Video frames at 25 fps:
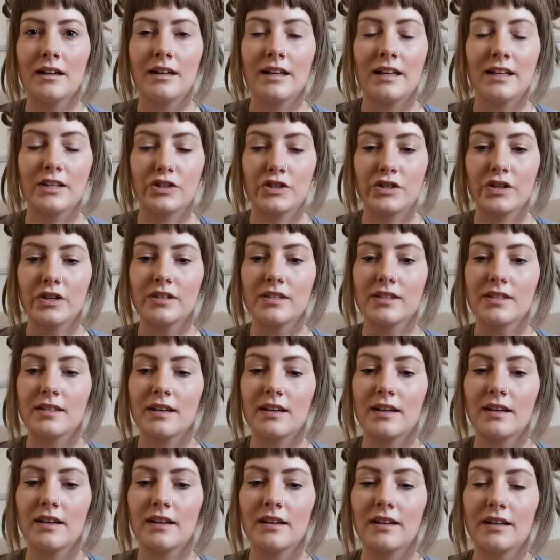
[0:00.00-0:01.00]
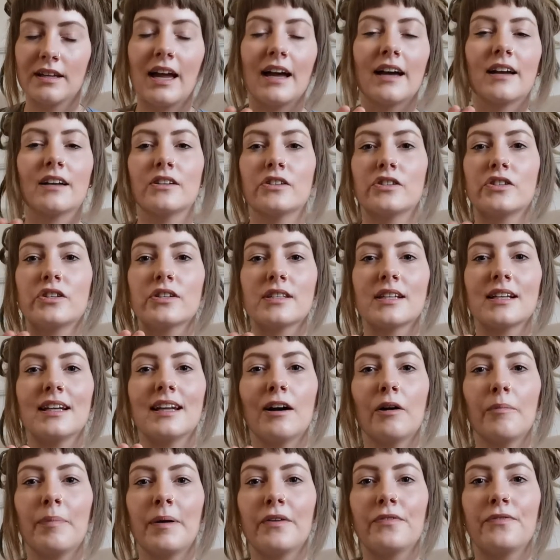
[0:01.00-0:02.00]
It's just a
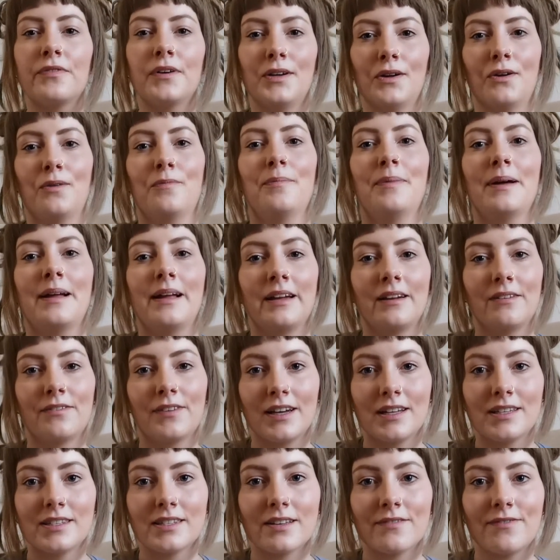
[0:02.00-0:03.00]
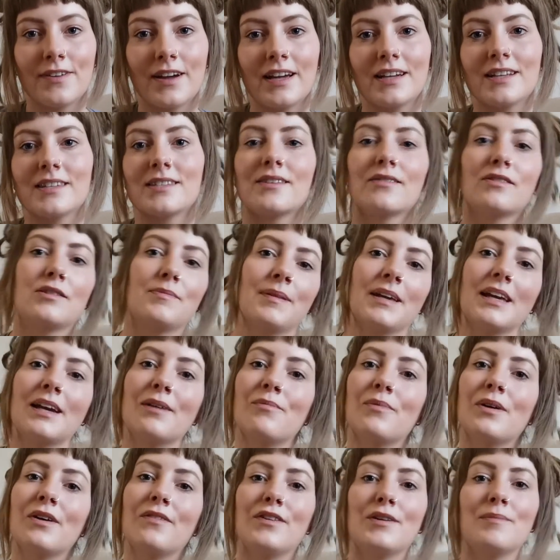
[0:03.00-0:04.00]
little bit full on playing face to face. So to
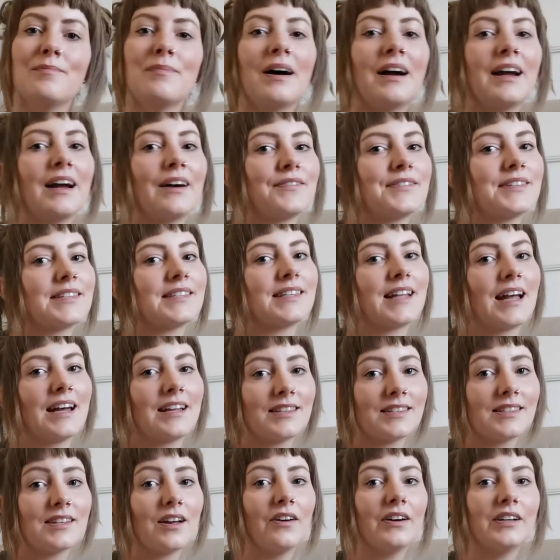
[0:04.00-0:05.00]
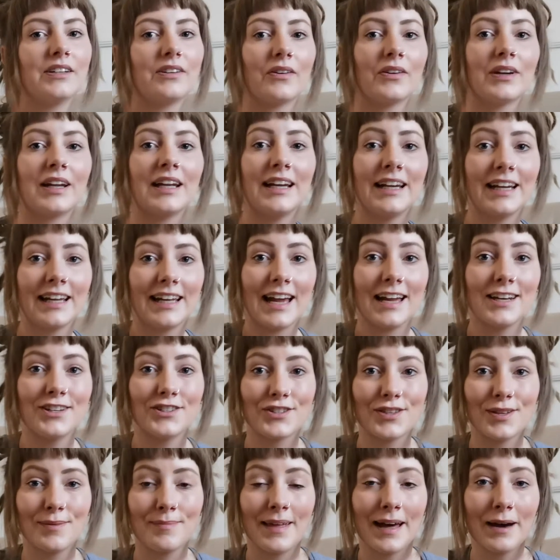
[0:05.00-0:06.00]
begin with, you might have to stand side on and
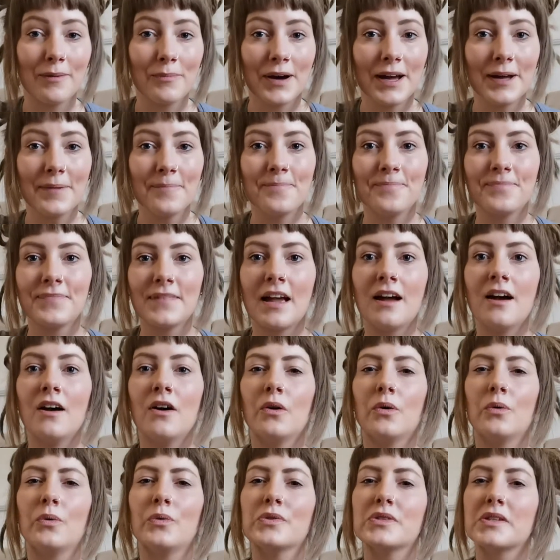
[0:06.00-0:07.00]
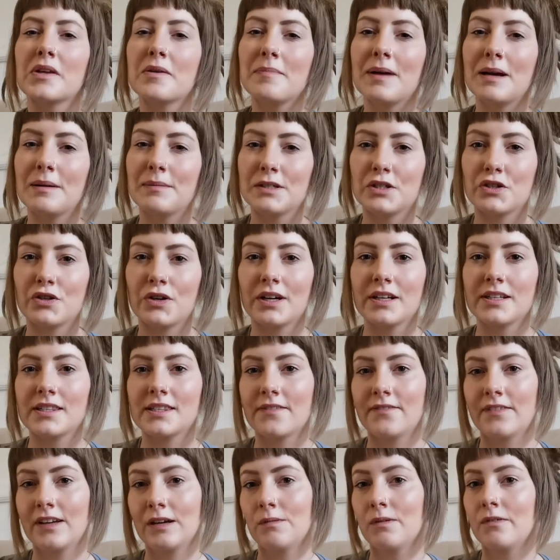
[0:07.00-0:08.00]
engage them that way. Also, maybe try
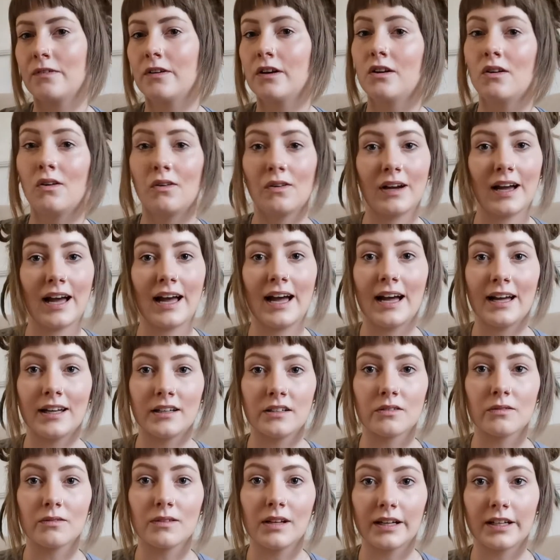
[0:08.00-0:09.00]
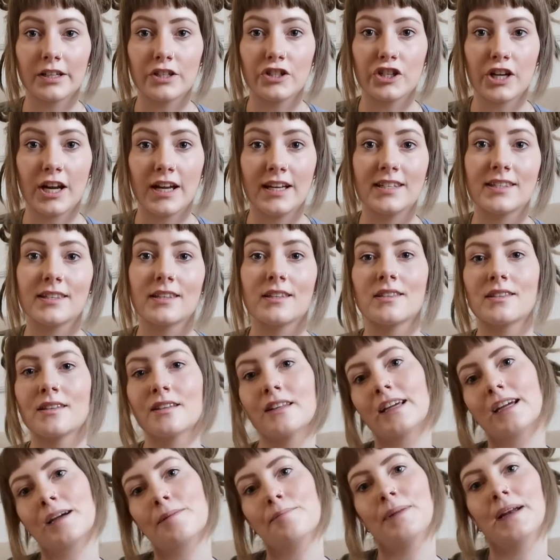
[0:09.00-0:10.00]
something with a longer handle like a chaser so
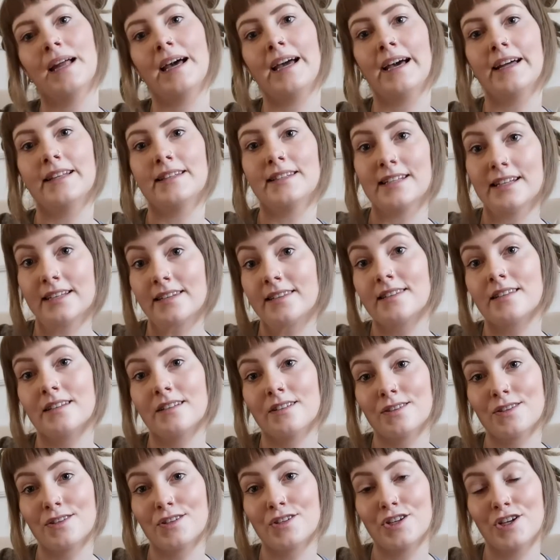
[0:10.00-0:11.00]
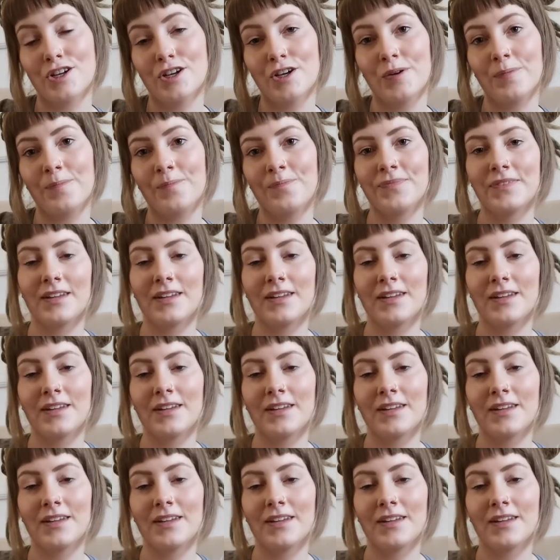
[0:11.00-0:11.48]
they can play at a distance too.